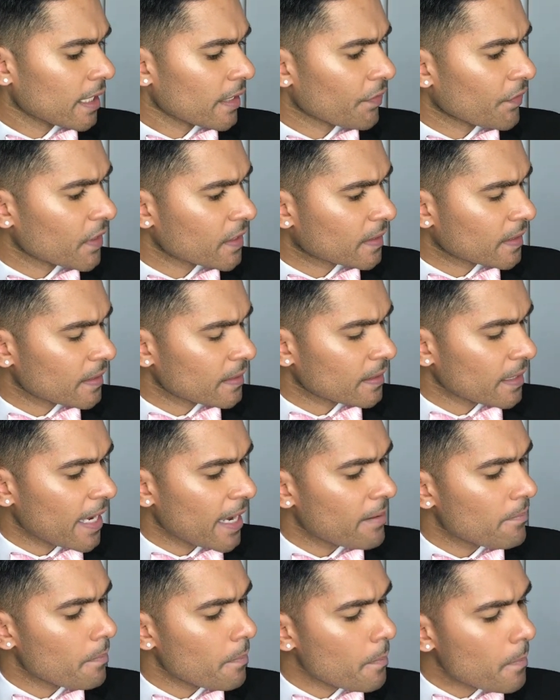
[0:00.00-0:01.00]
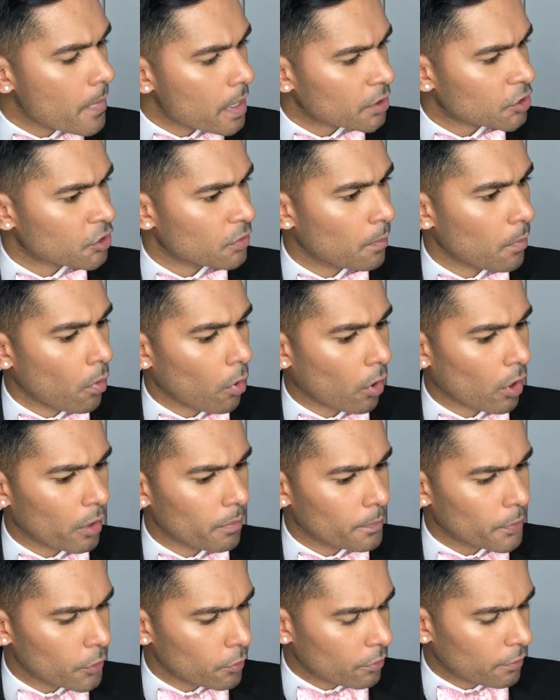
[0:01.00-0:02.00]
This is a much more
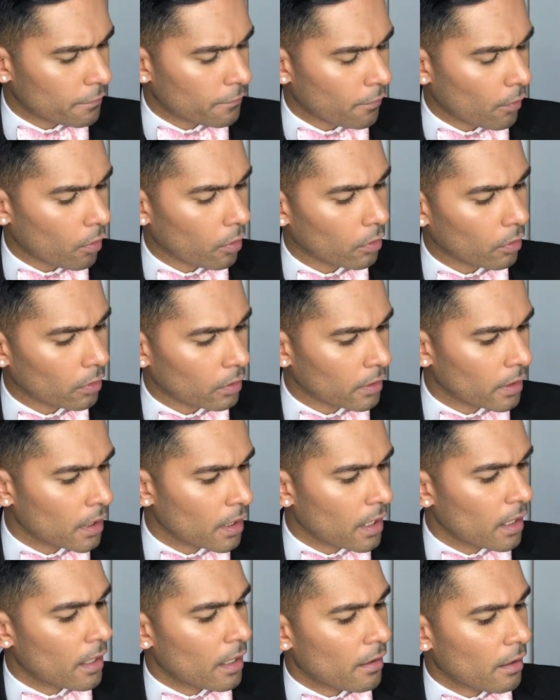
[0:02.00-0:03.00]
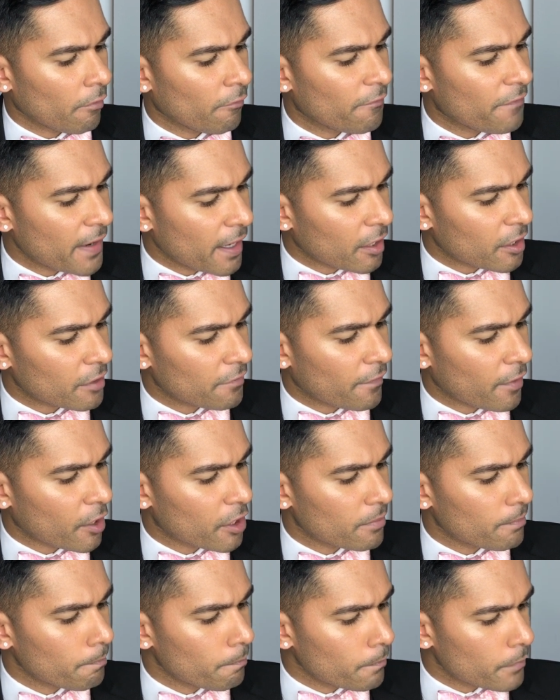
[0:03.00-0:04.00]
beautiful, very,
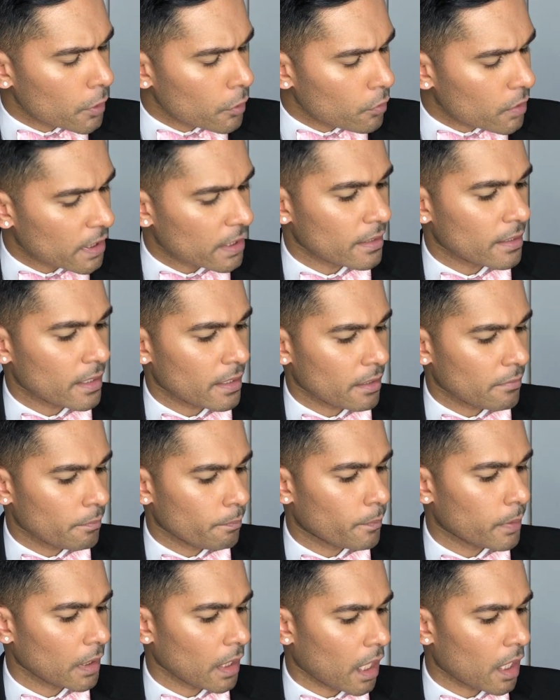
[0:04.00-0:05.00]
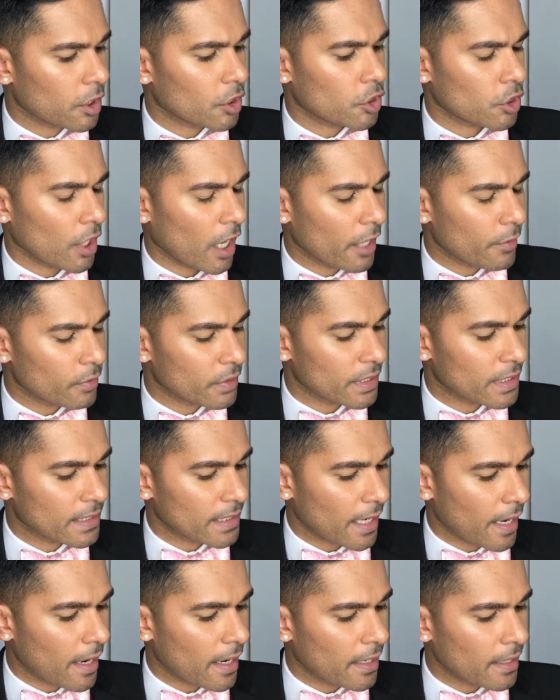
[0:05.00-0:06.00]
very muted blush, I would
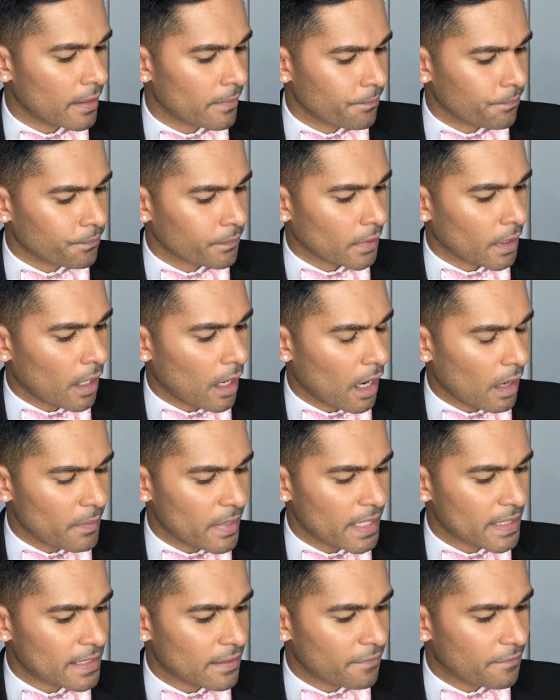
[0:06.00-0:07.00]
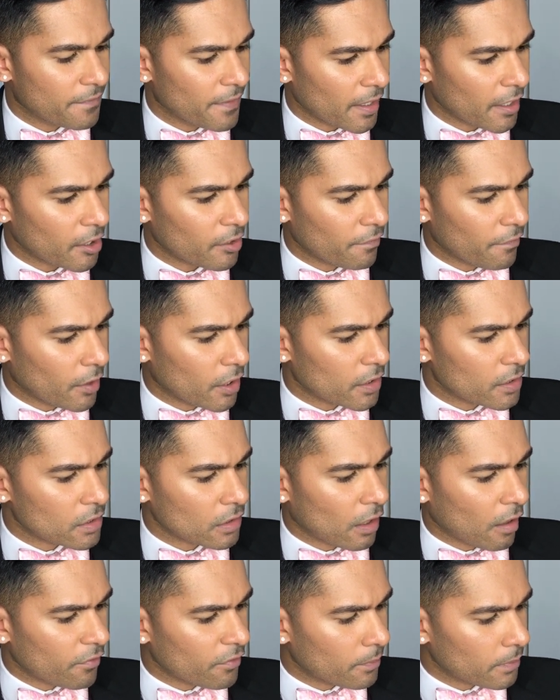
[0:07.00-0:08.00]
say. Um, it's a very, very
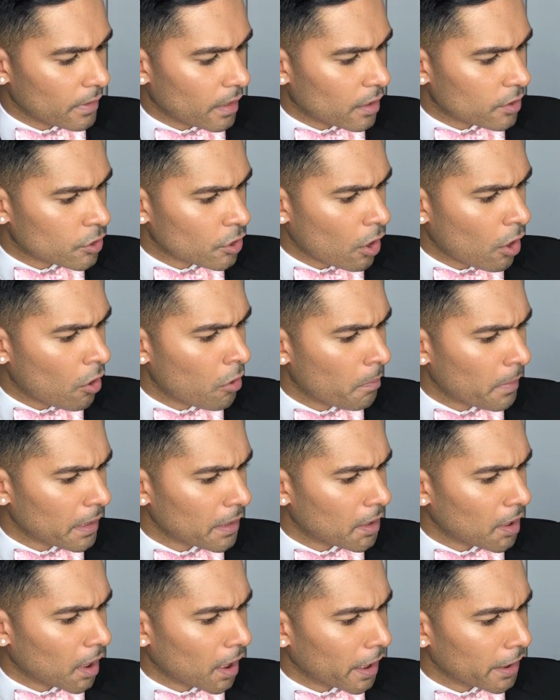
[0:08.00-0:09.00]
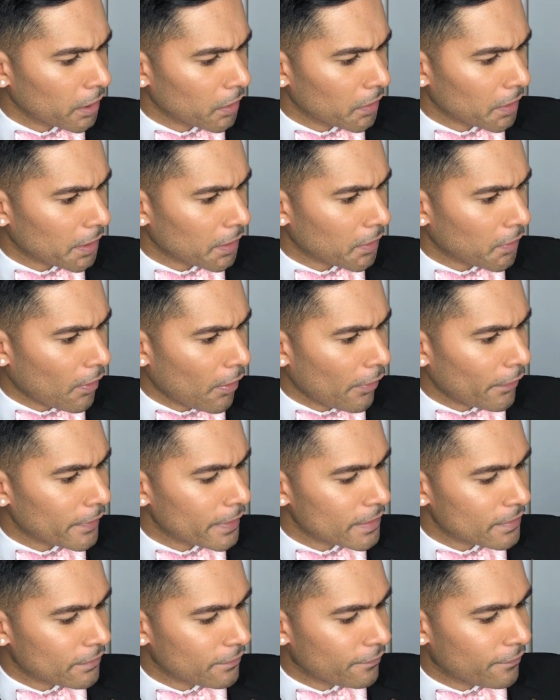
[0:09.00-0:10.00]
soft blush. Oh my God, look at all
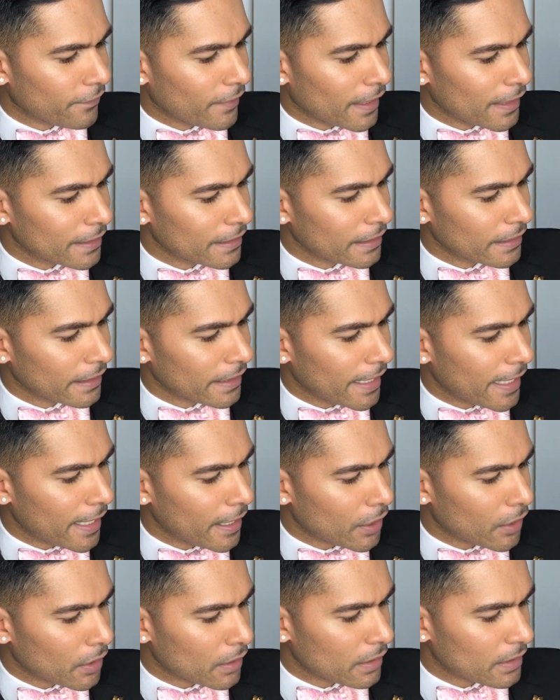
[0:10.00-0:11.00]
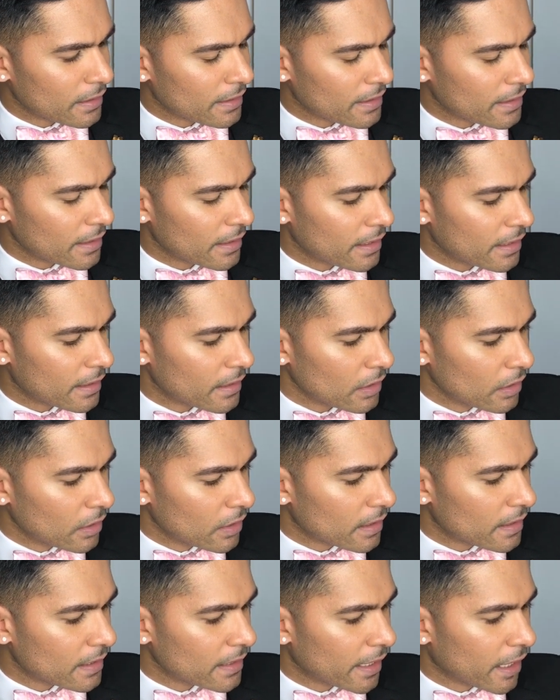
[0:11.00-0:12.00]
these fun layers. It
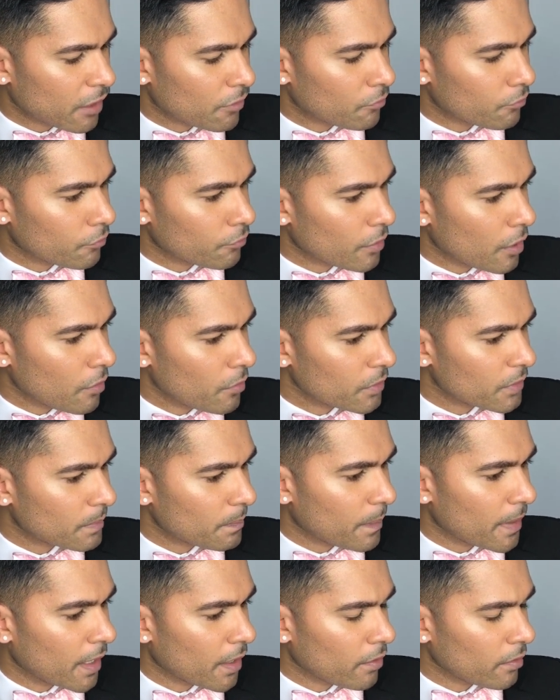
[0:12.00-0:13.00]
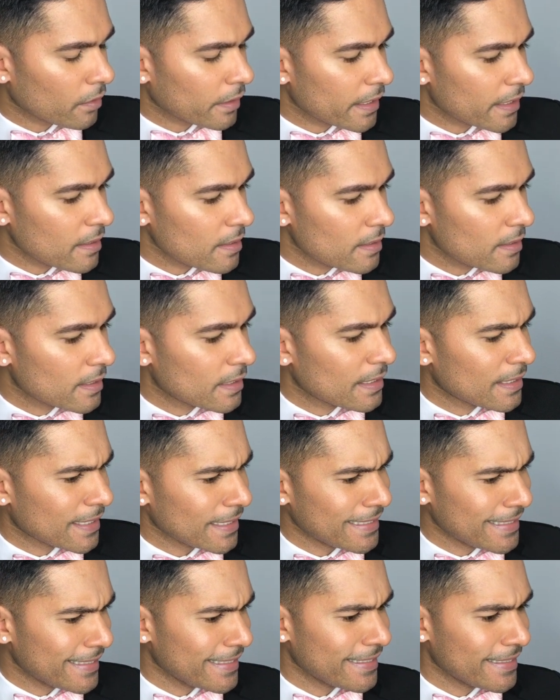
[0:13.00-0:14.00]
looks like a rose petal
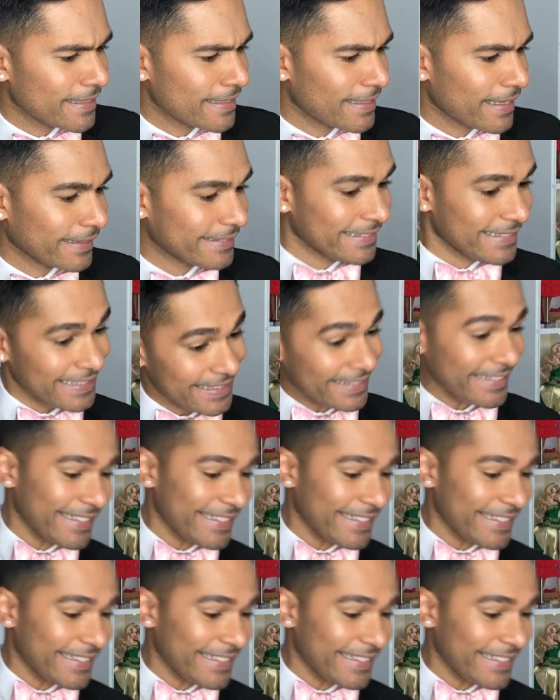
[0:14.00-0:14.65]
indeed.